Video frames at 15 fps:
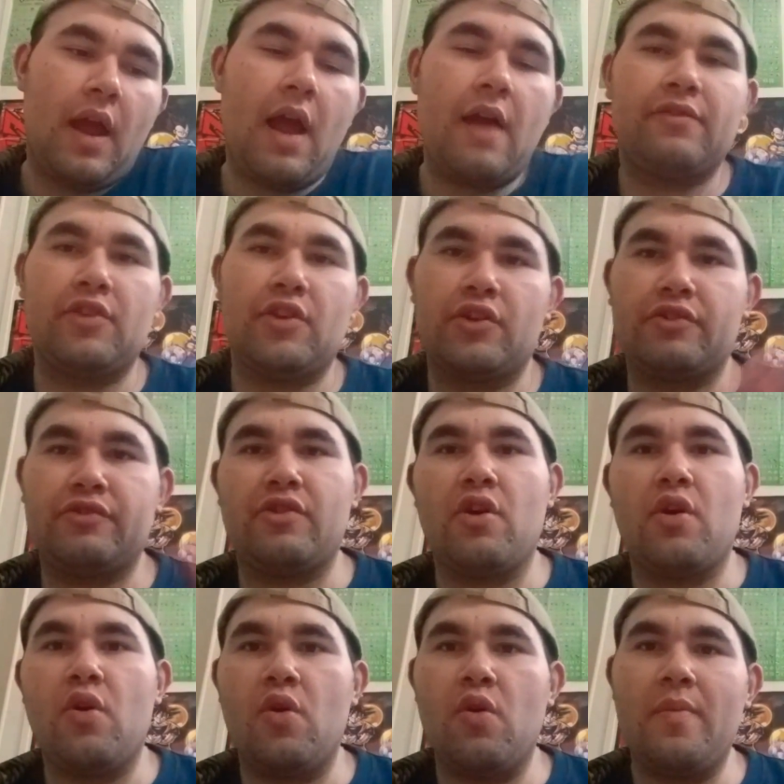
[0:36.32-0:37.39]
After
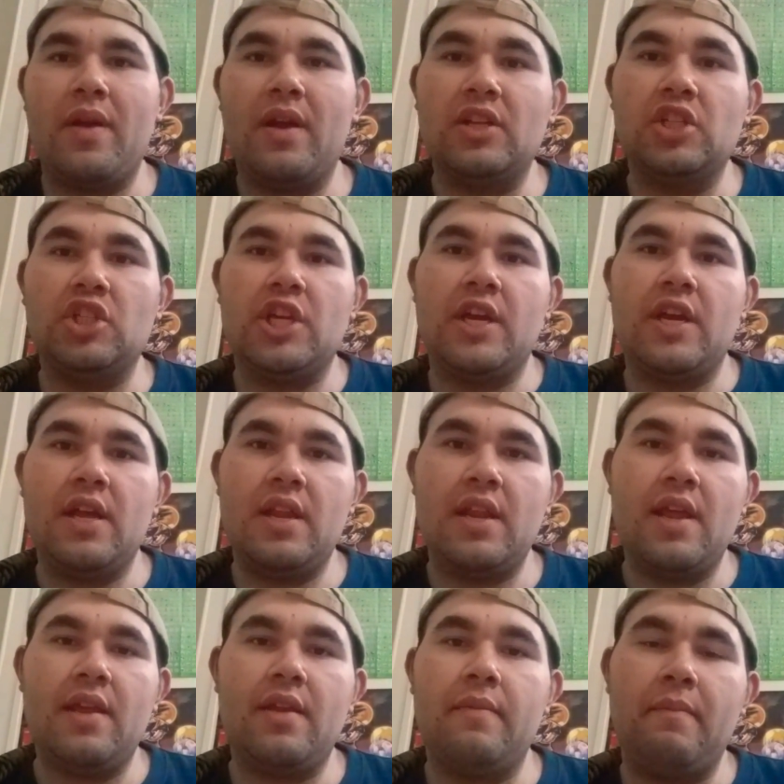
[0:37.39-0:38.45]
Chrome and
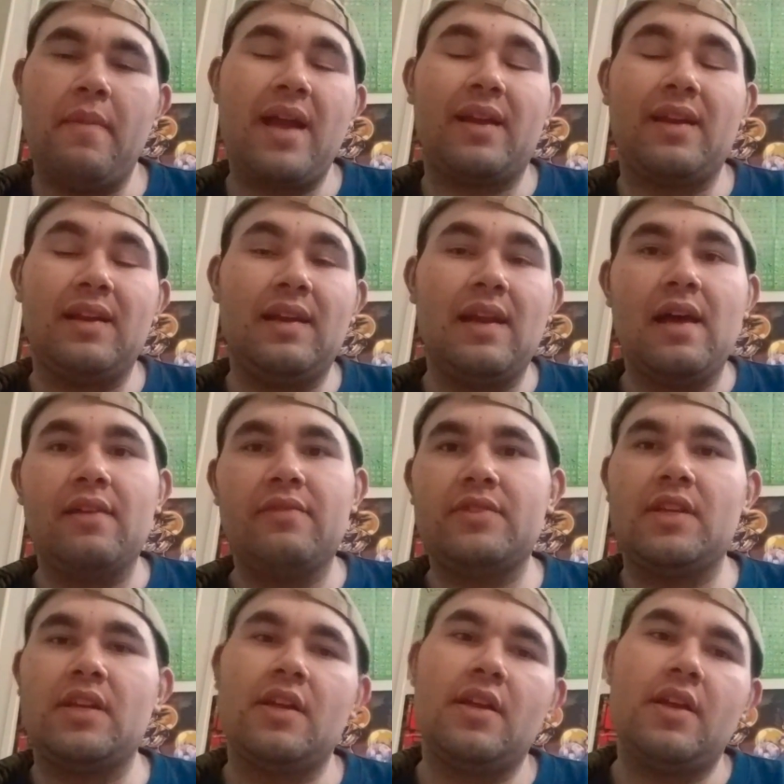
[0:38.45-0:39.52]
Jen and Magna
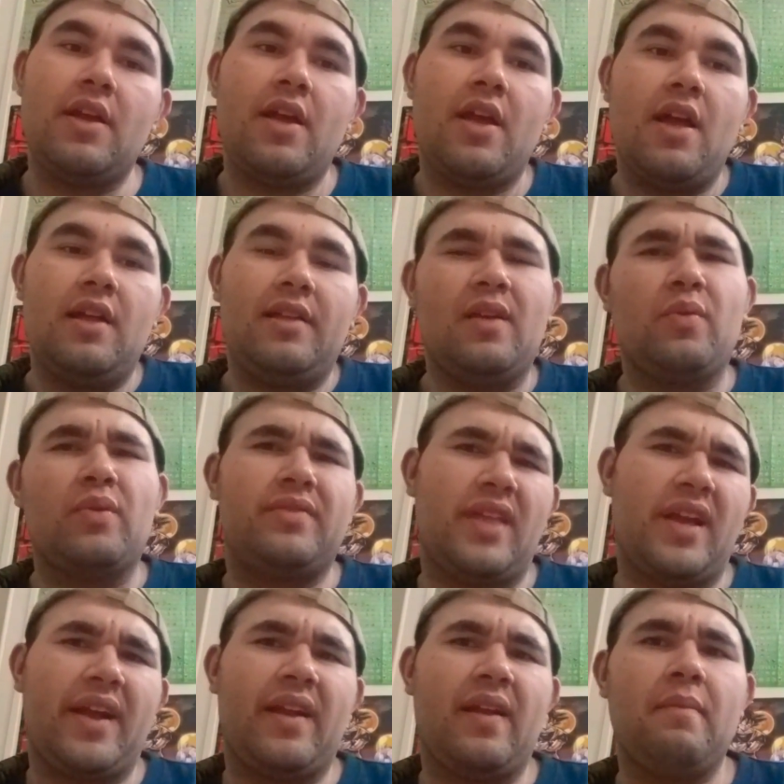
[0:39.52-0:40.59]
left, they were
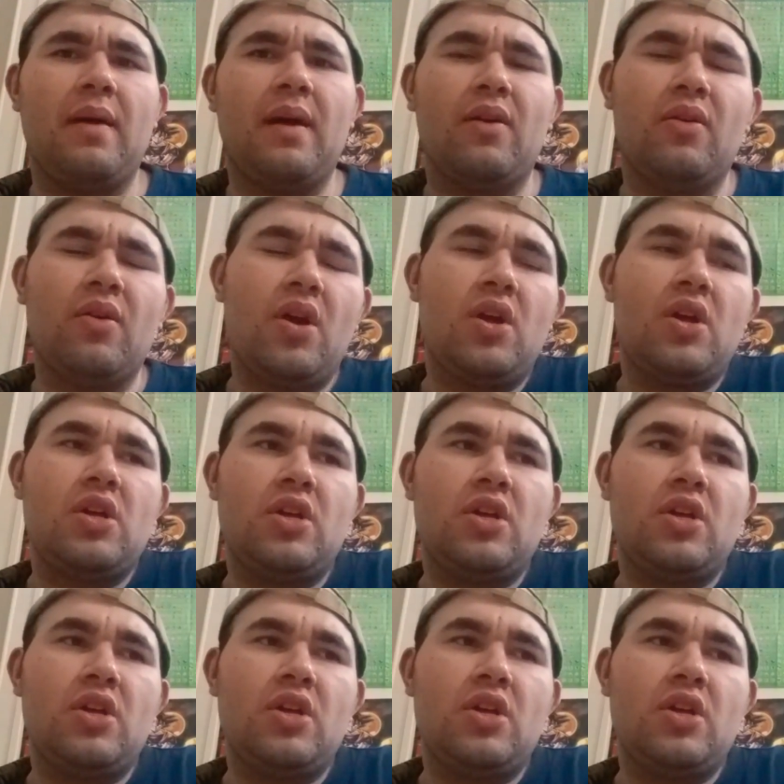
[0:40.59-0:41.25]
thinking about,